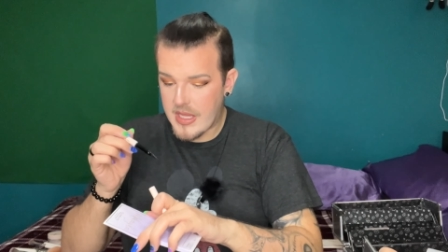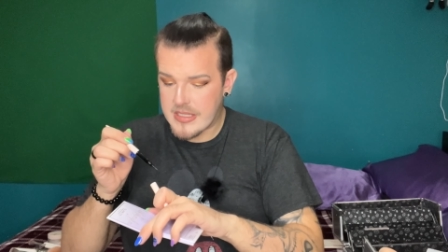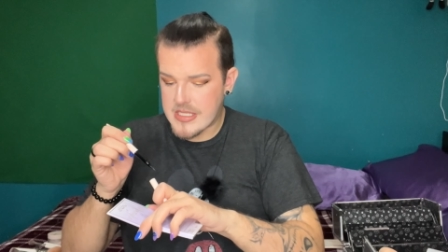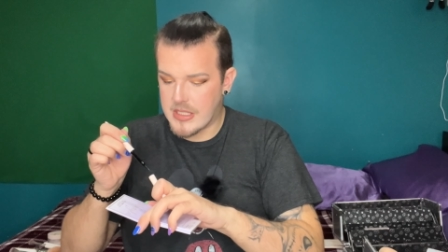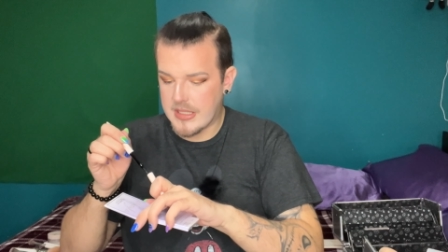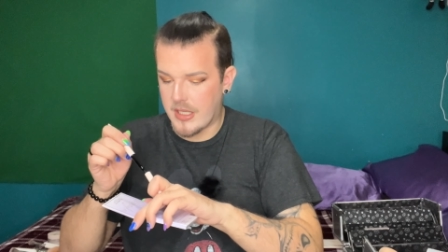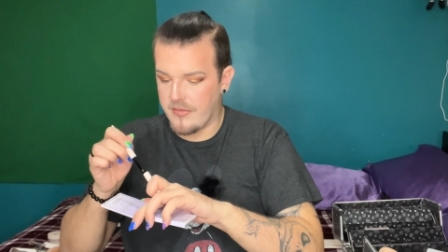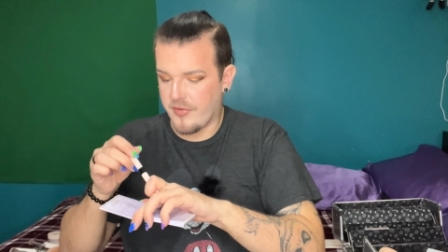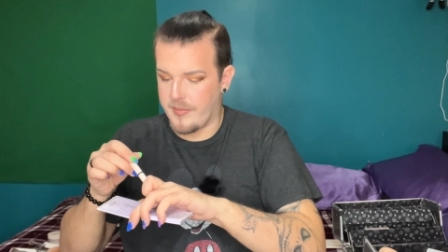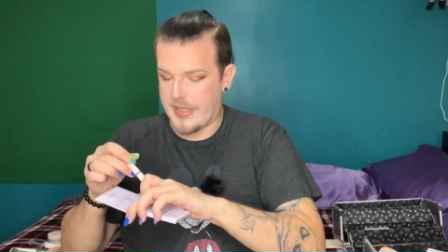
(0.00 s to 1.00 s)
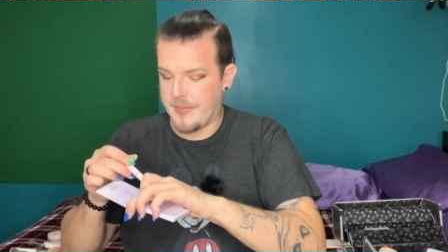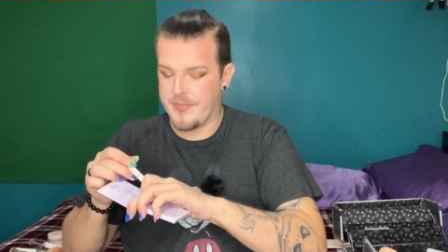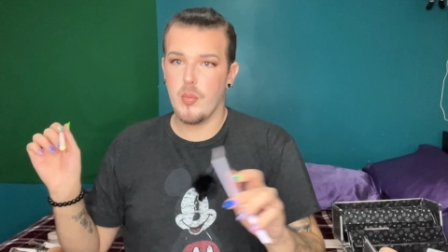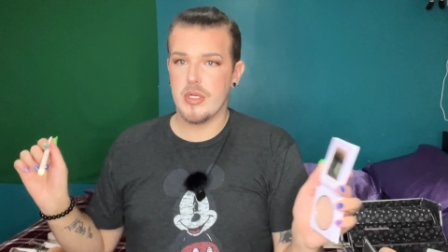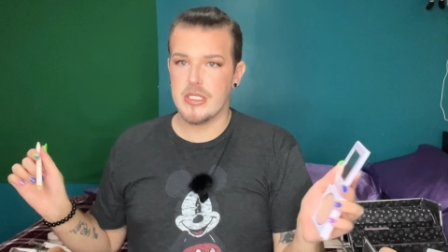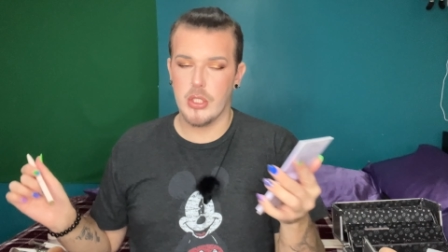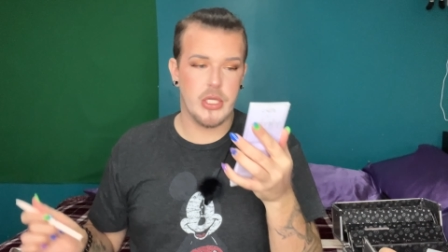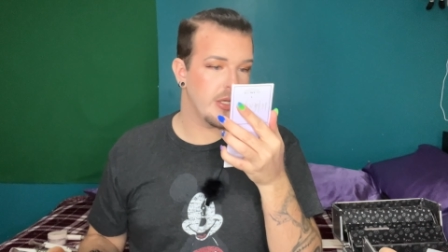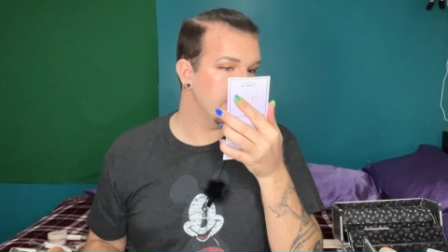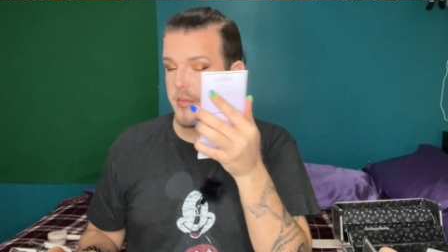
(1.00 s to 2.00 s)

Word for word: It's still little for me. We're still good.